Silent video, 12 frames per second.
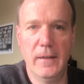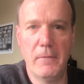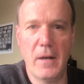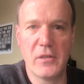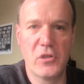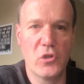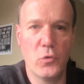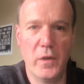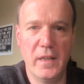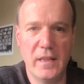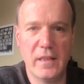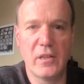And so we
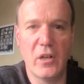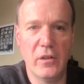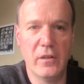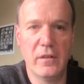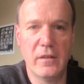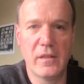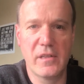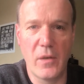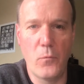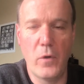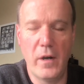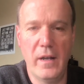need to turn to
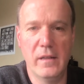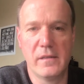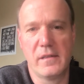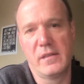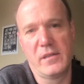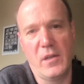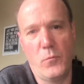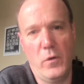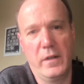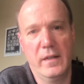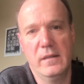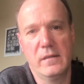somewhere else and
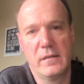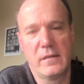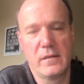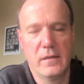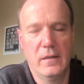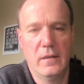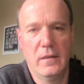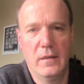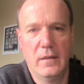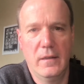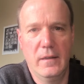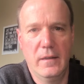someone else
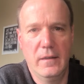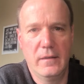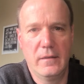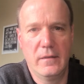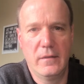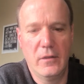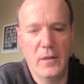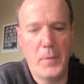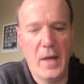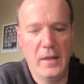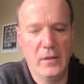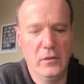to
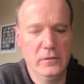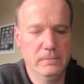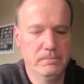depend on.